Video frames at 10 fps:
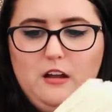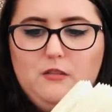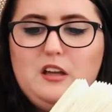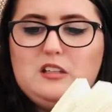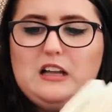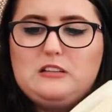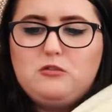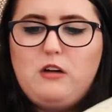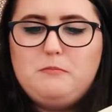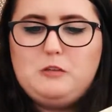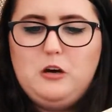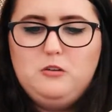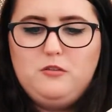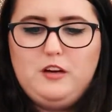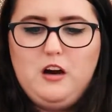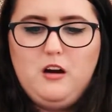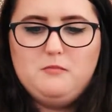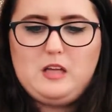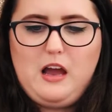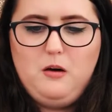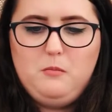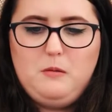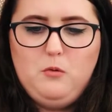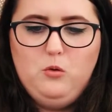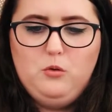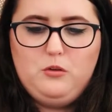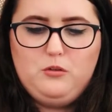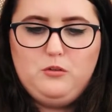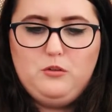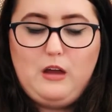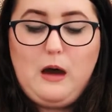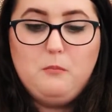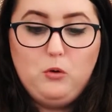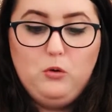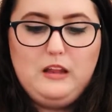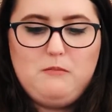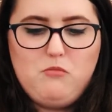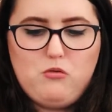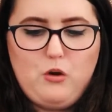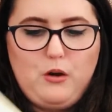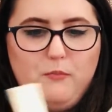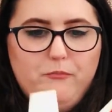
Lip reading: Fishlegs grabbed hold of an arm to help haul him through.